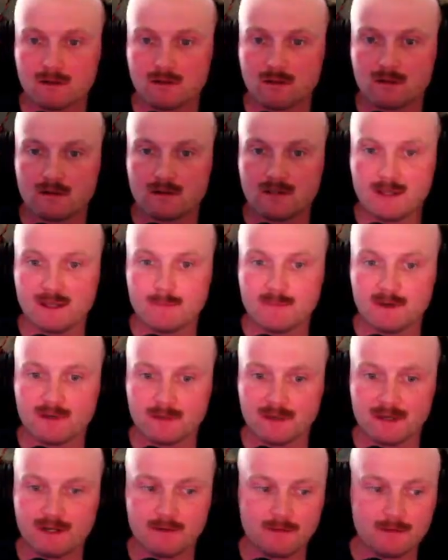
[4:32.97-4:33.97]
Yep, here we
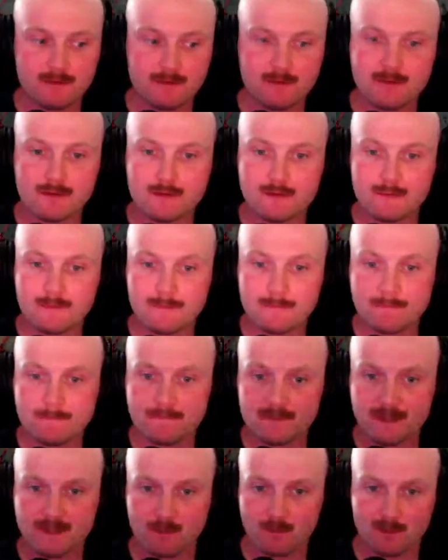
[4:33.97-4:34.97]
go.
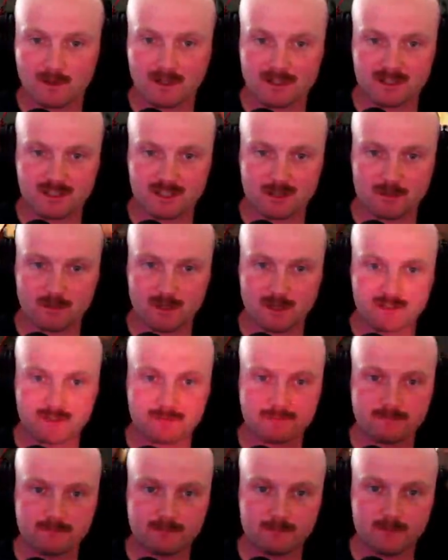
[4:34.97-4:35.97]
And we're just going to rush them
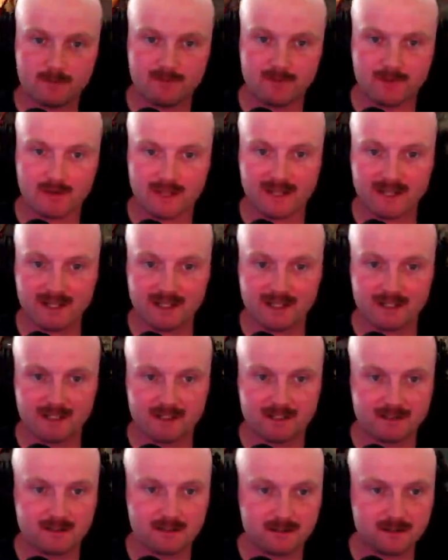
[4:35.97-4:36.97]
before they can get
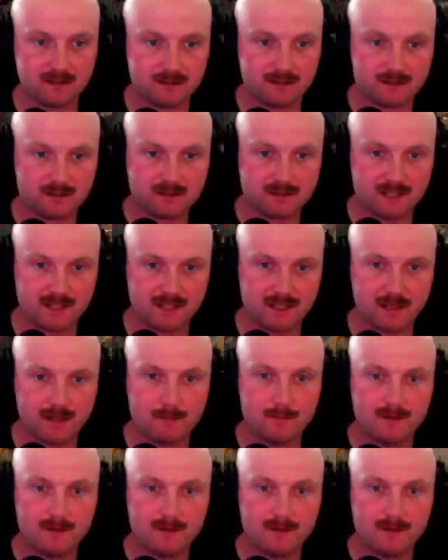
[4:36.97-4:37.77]
set up.